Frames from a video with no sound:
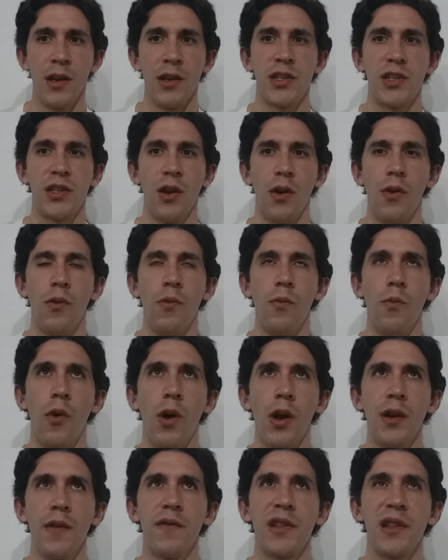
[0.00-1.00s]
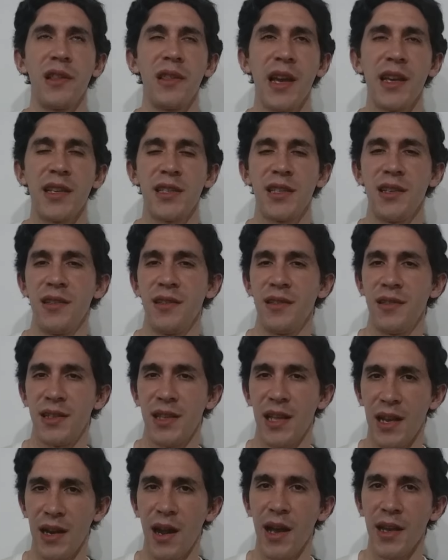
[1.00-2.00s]
So one of the
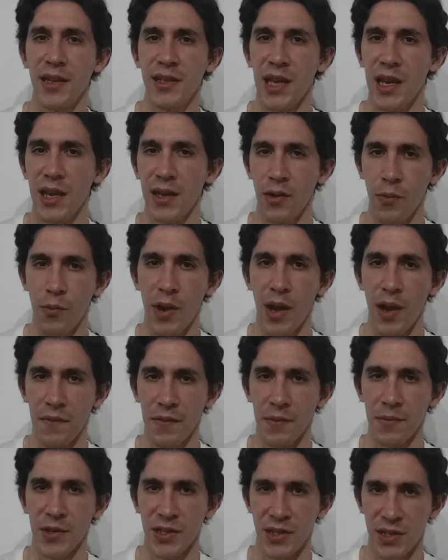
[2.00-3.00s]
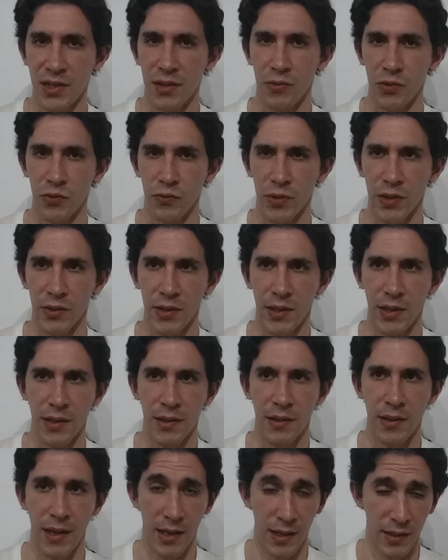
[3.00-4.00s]
lessons that I take away from the
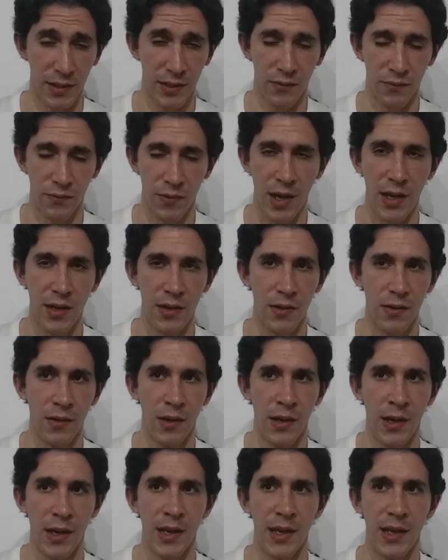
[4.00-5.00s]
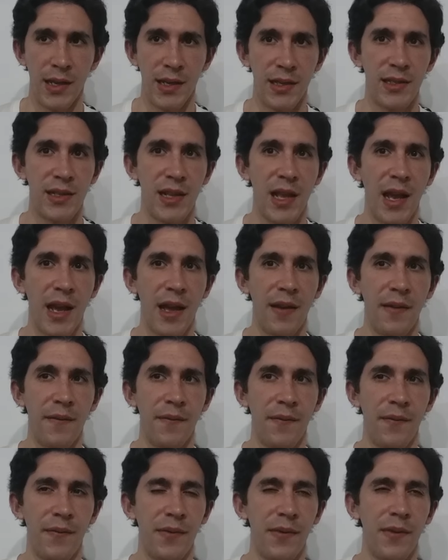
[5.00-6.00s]
Silmarillion as a writer is that
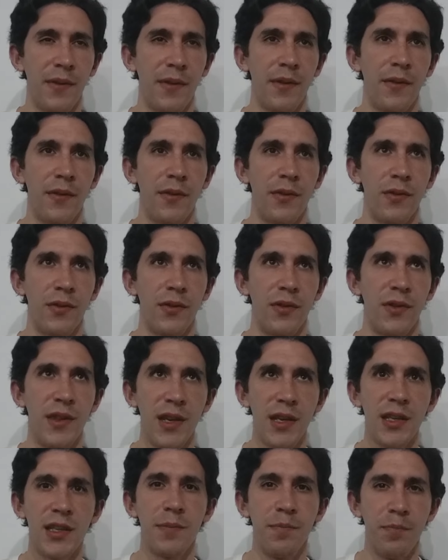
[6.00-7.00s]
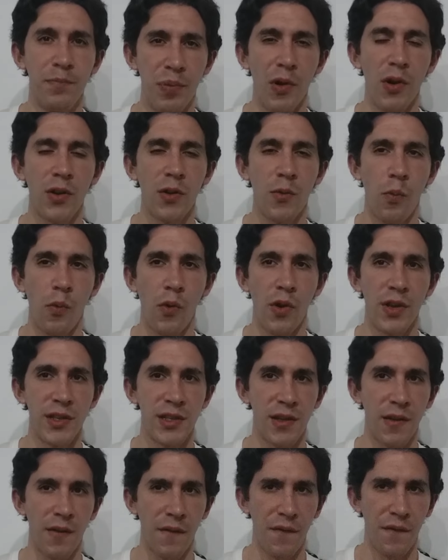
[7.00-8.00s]
this book
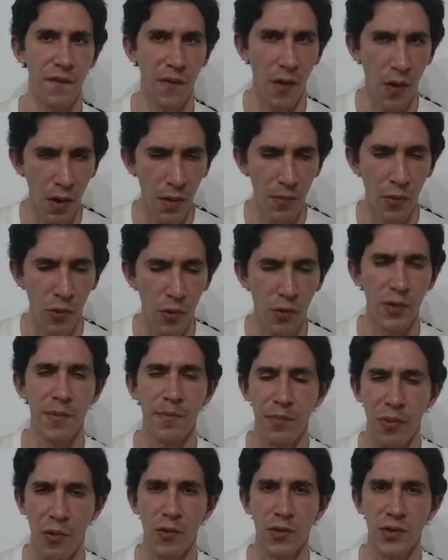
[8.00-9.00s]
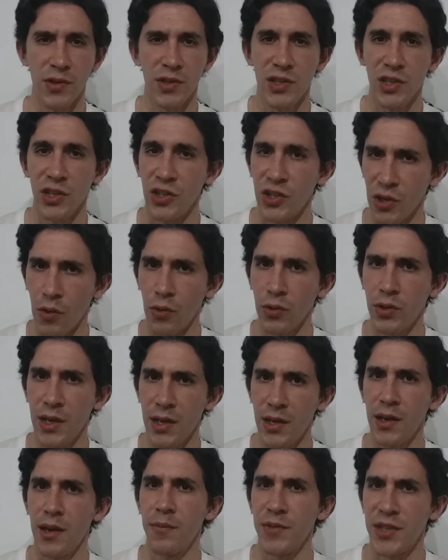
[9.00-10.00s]
was far more important to
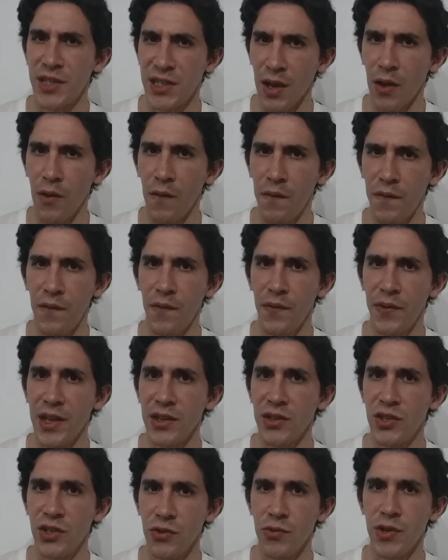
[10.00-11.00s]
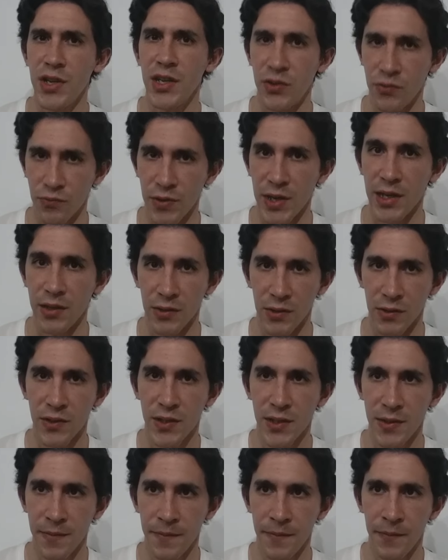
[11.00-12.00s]
Tolkien himself than to his
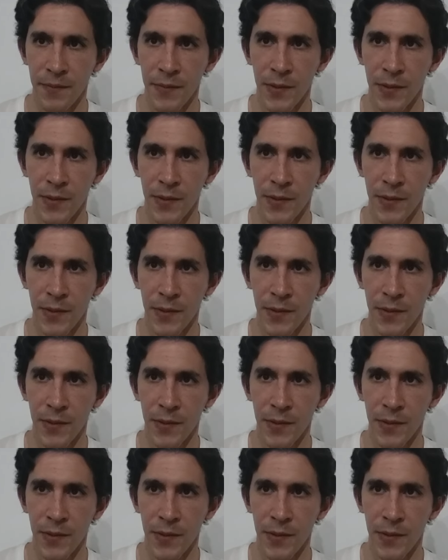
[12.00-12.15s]
readers.